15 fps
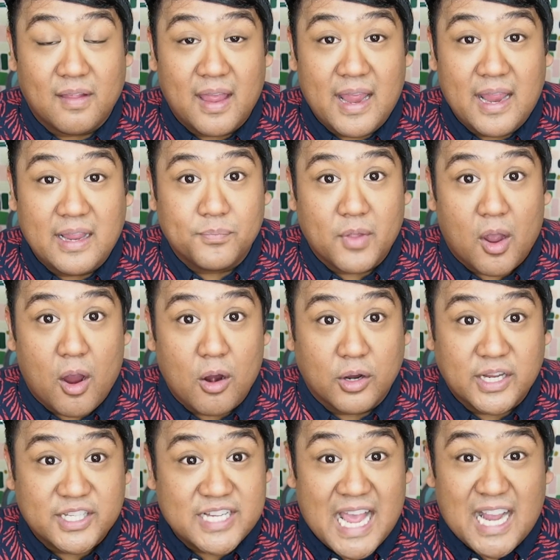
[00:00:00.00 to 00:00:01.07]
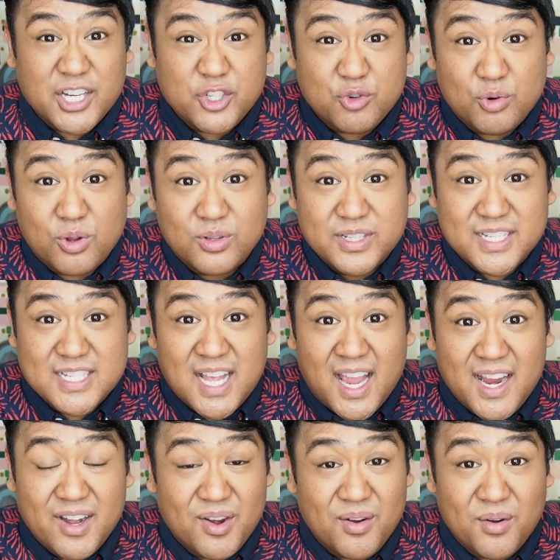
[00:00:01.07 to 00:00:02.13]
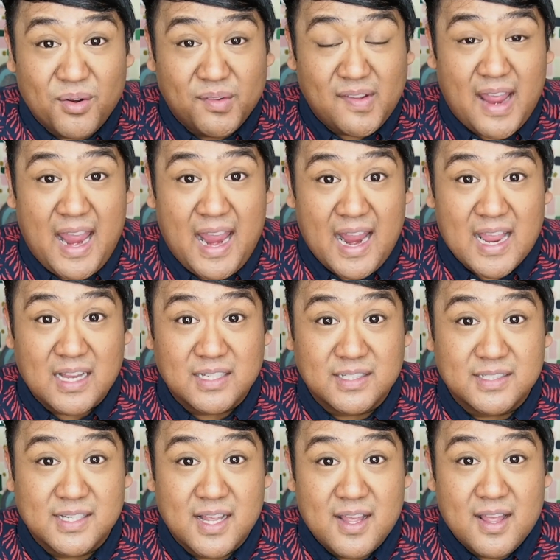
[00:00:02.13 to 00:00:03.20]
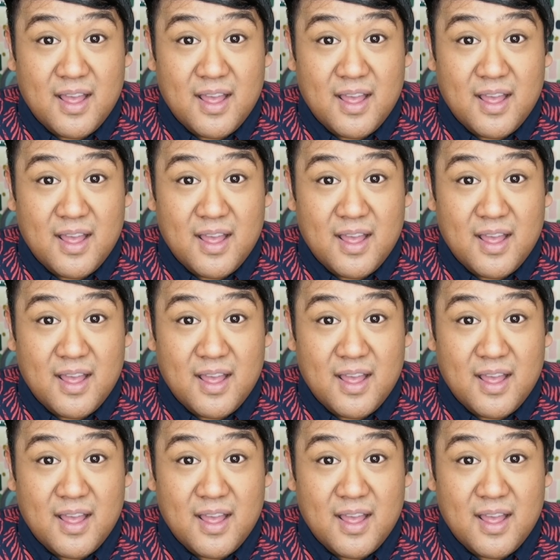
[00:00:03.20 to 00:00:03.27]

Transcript: like architectural designers and